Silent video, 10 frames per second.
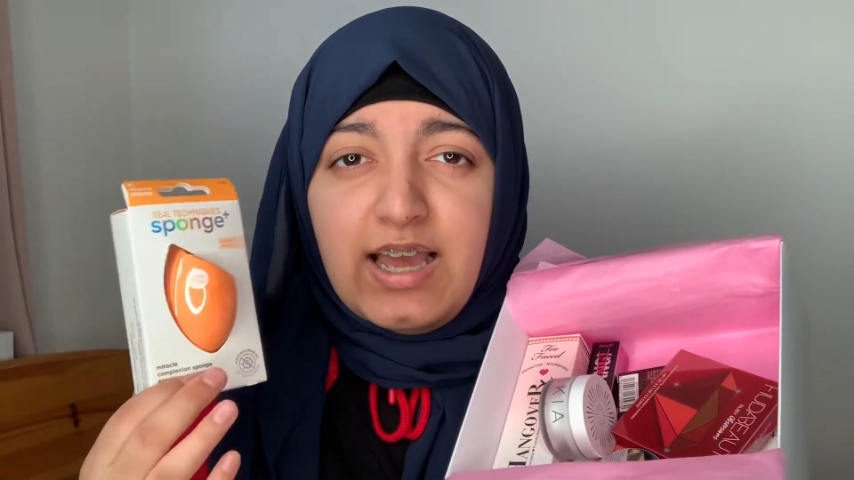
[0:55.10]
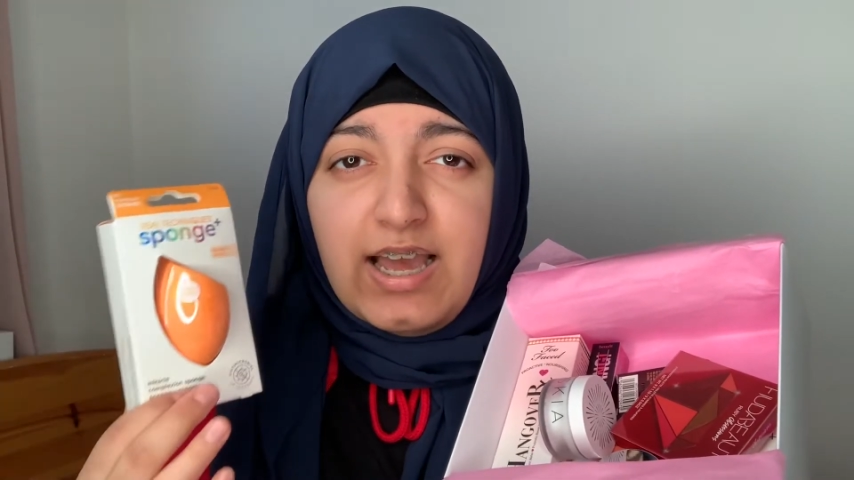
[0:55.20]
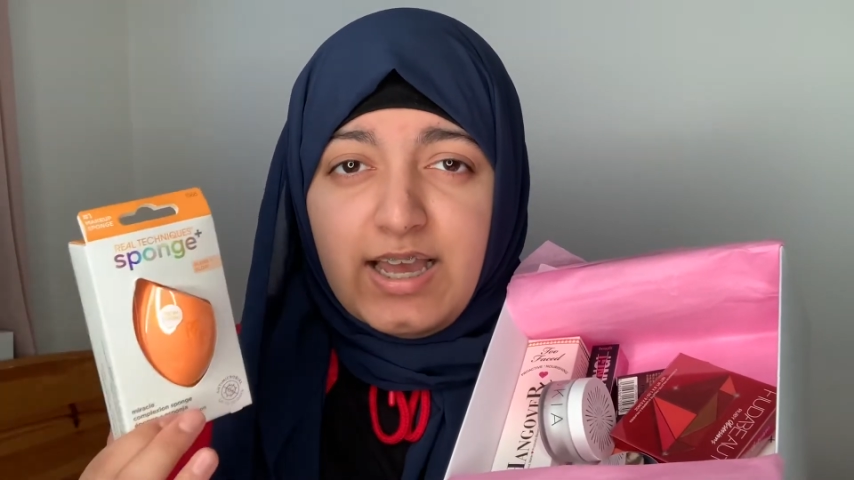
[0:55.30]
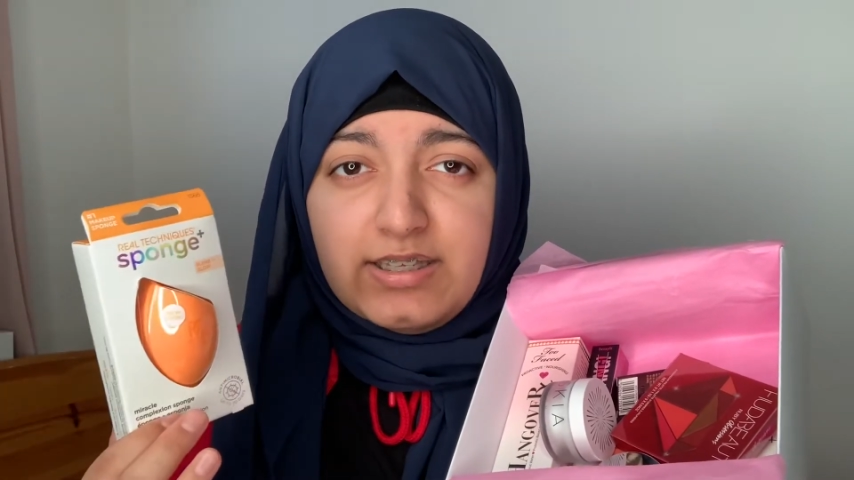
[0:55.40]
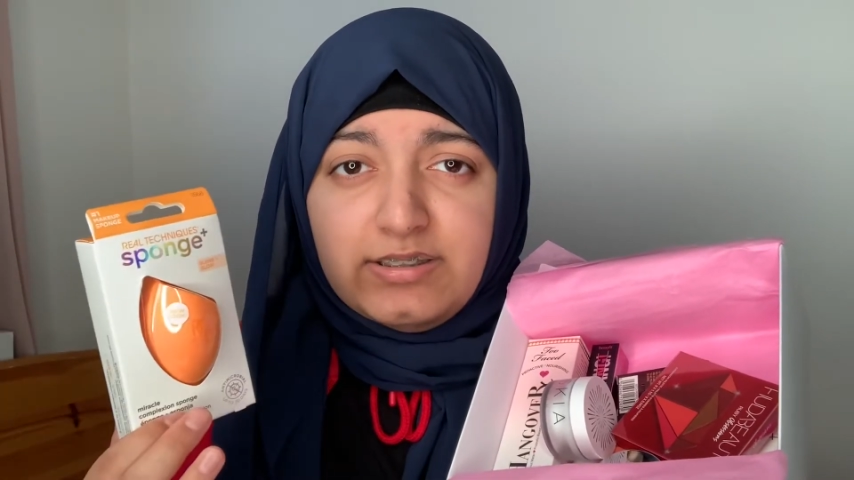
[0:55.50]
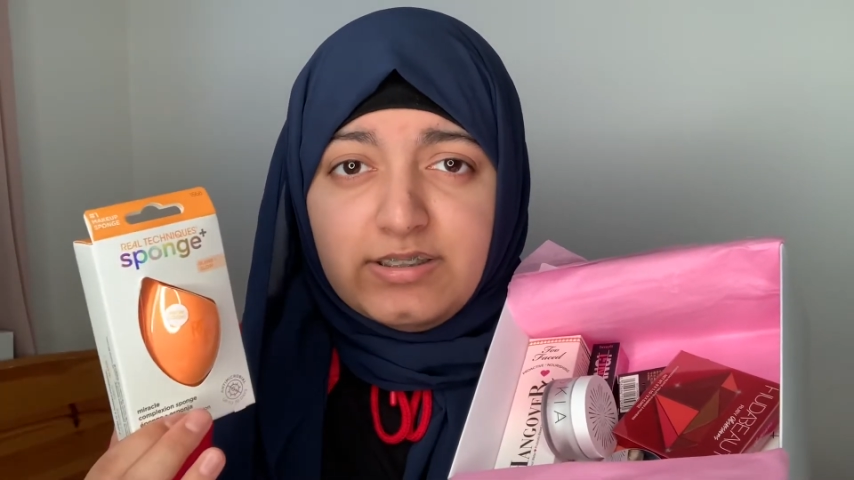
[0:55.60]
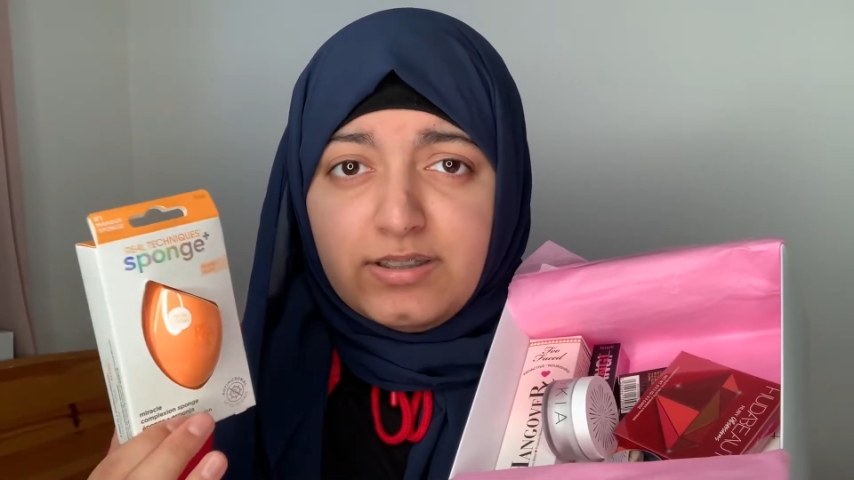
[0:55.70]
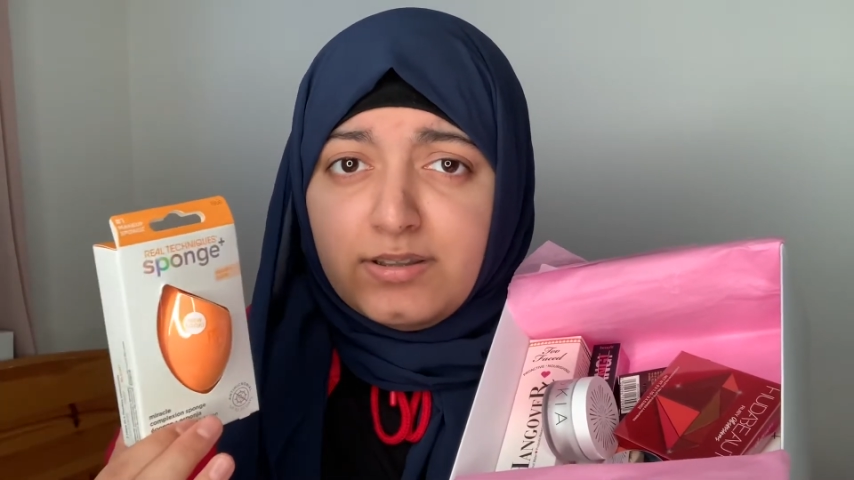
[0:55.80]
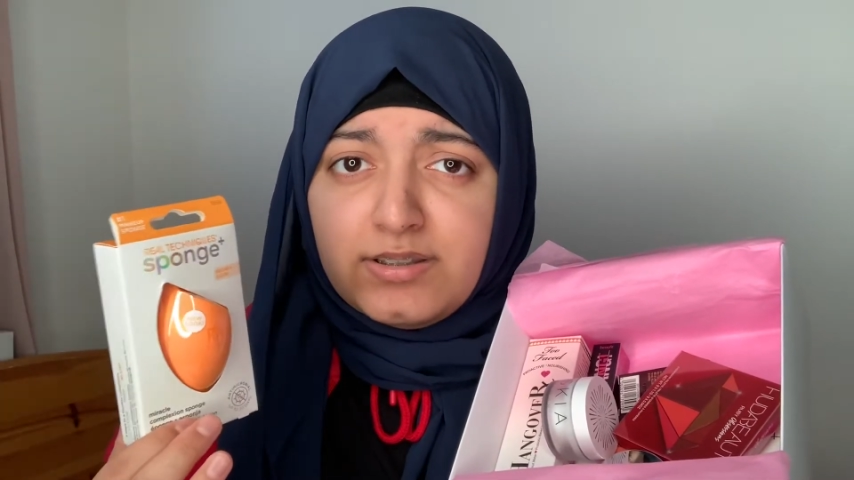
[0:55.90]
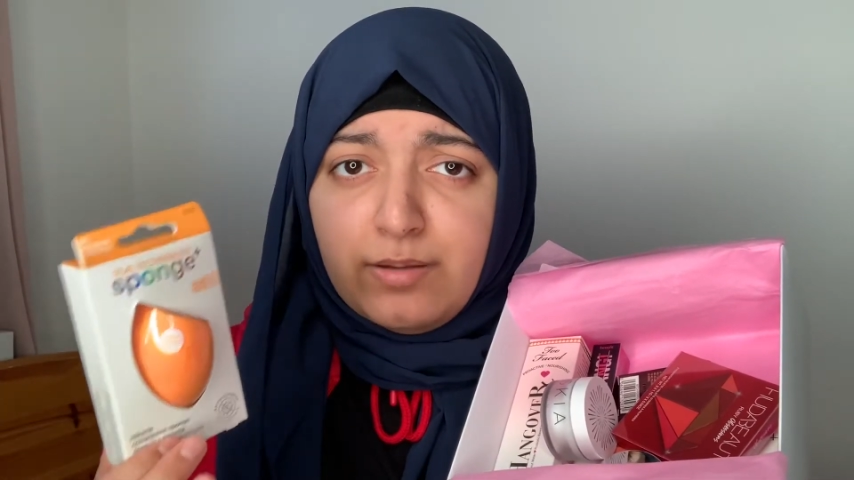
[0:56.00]
and
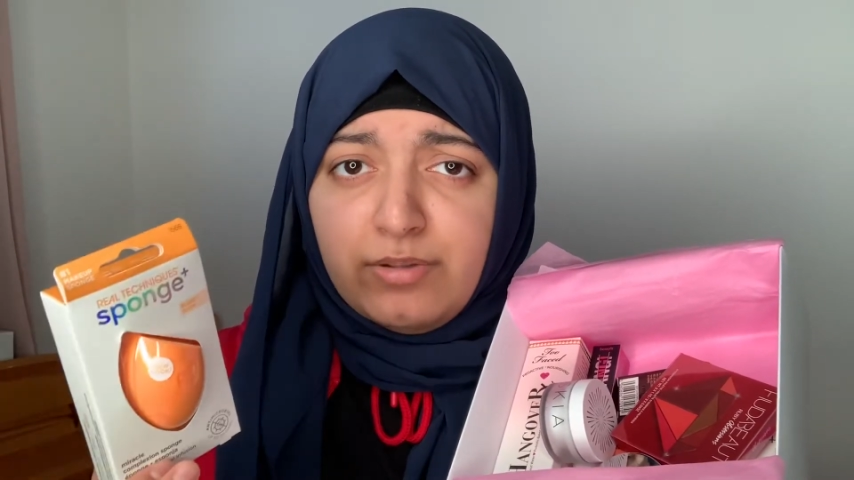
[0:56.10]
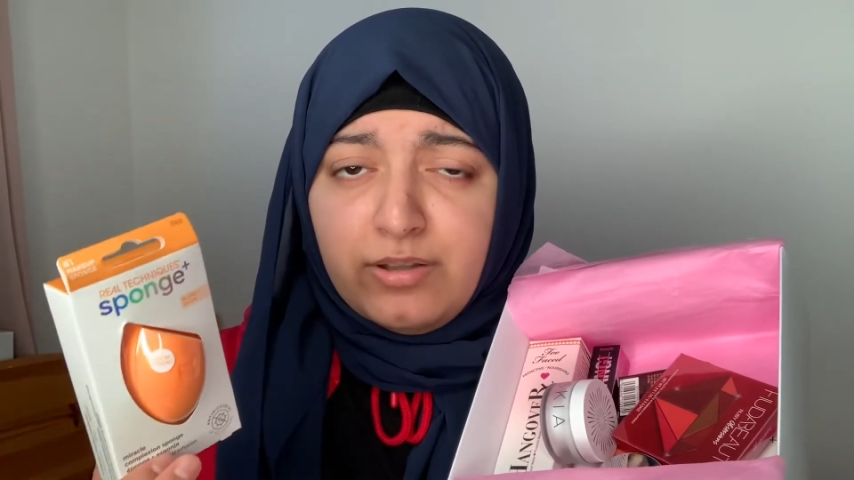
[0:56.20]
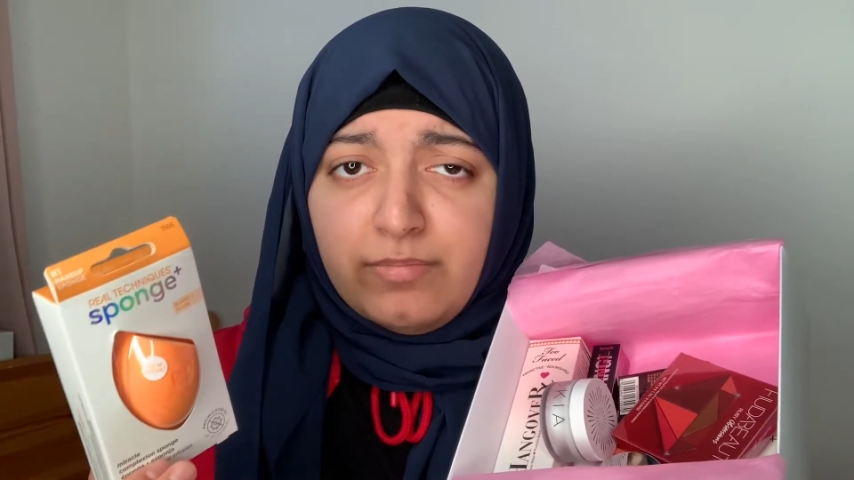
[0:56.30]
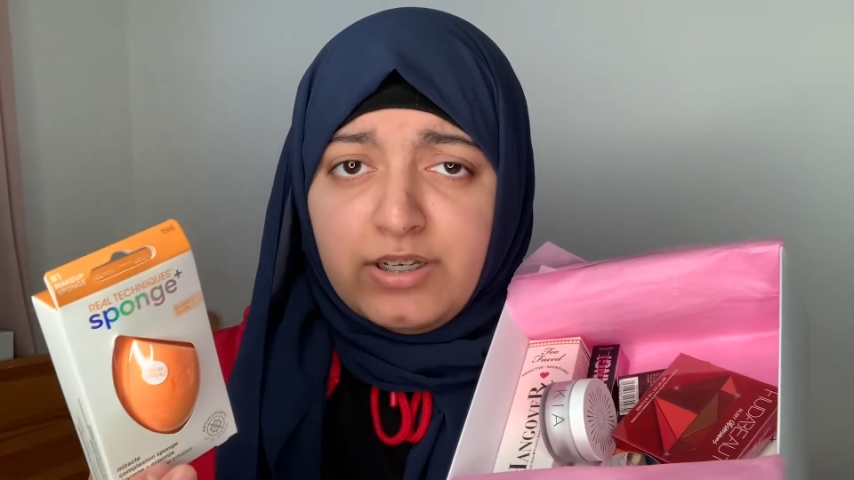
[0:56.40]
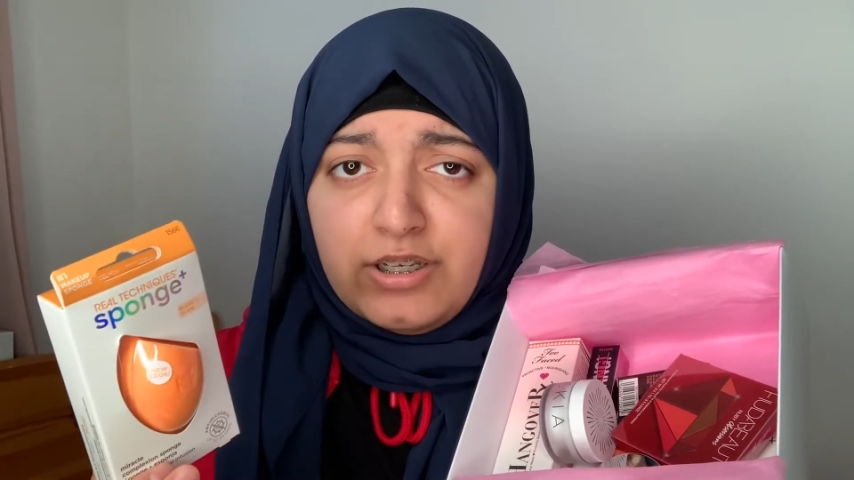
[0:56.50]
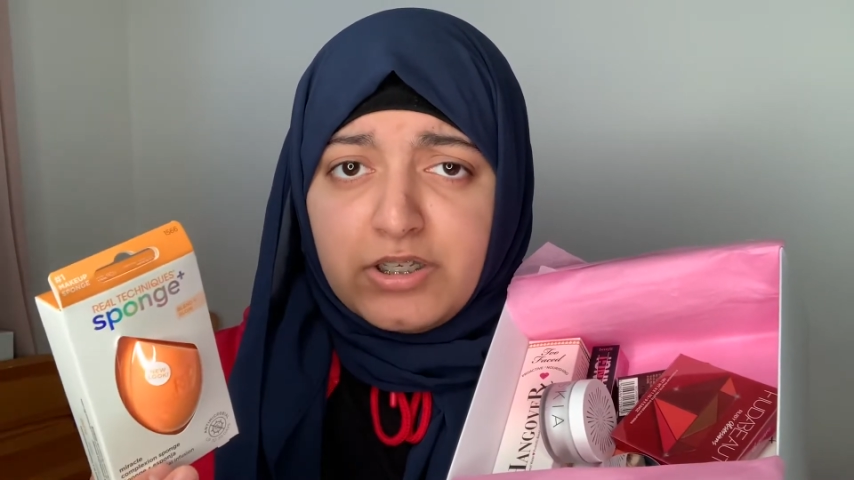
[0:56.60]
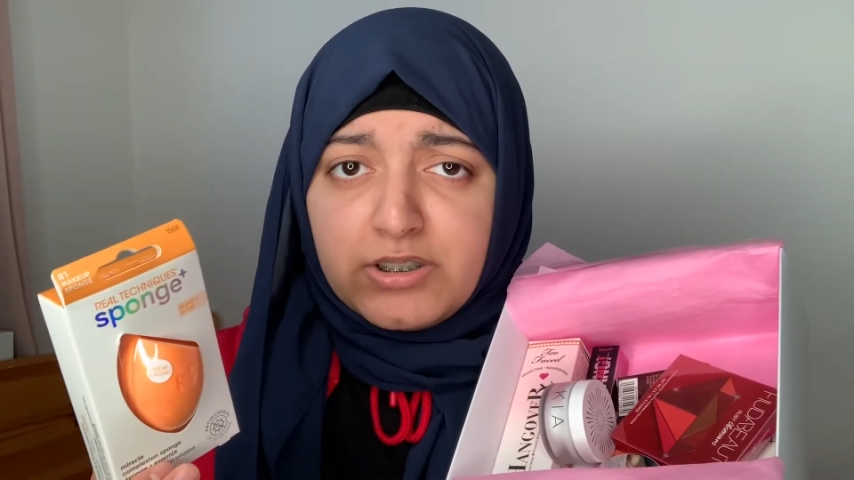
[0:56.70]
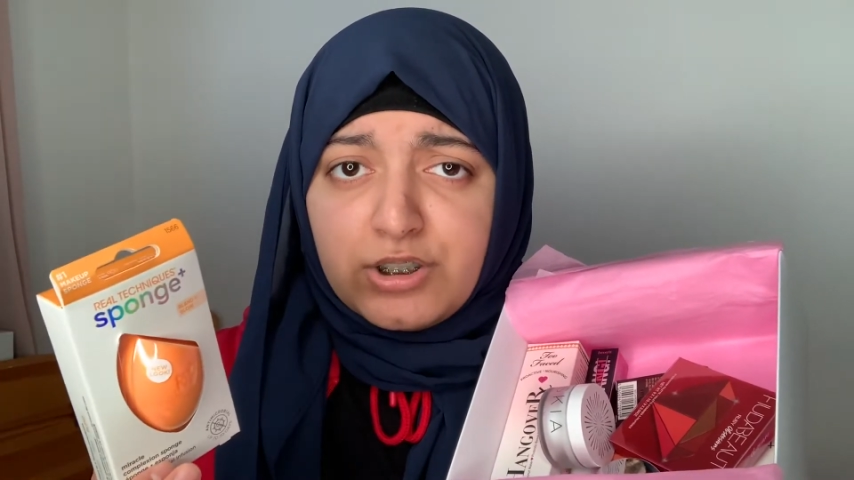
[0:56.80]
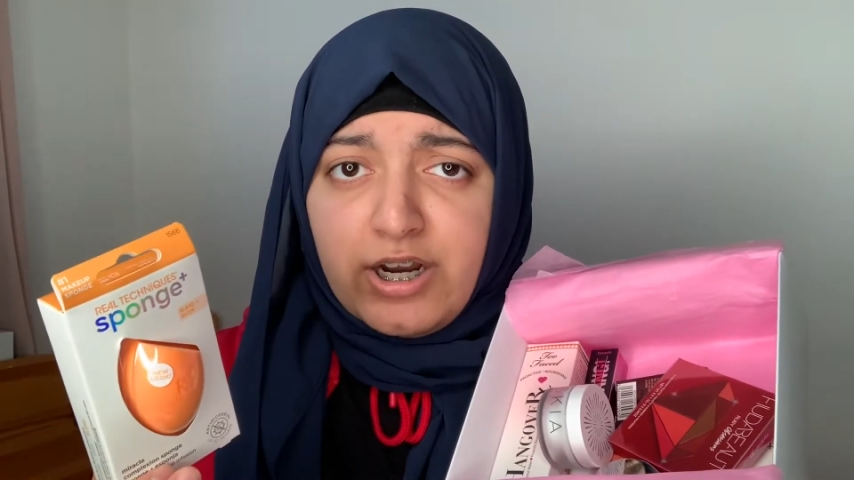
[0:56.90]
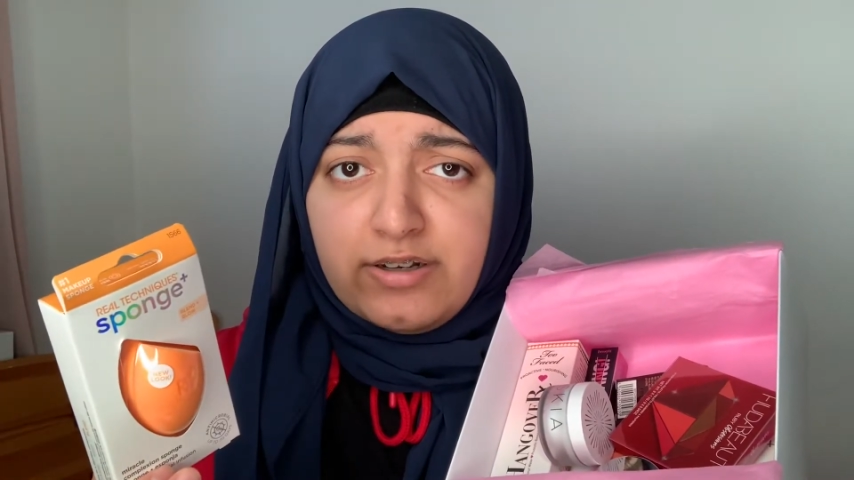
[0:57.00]
some of the money goes
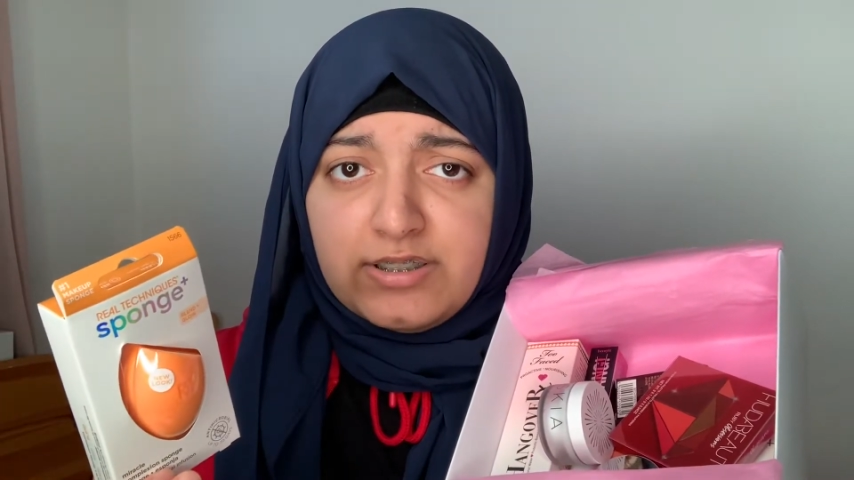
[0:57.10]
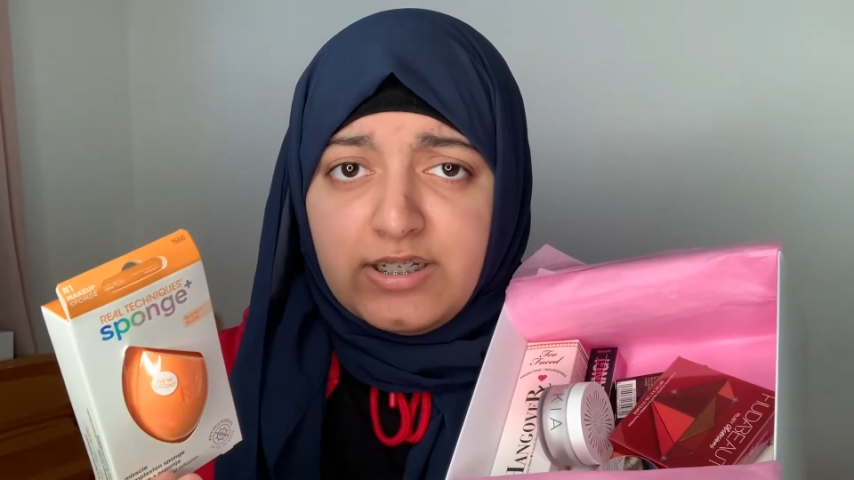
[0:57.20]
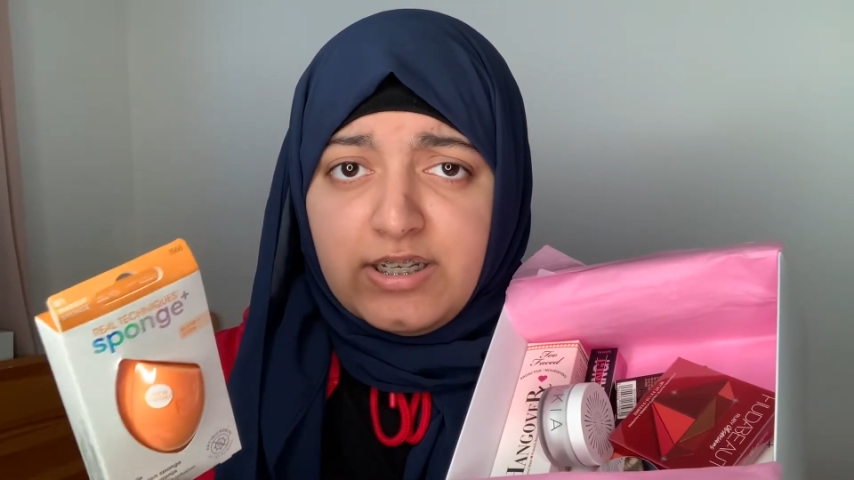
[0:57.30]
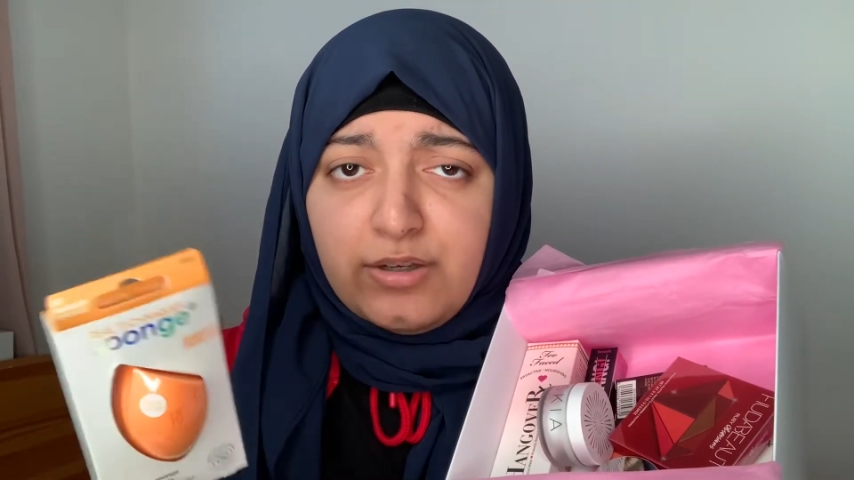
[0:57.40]
to charity,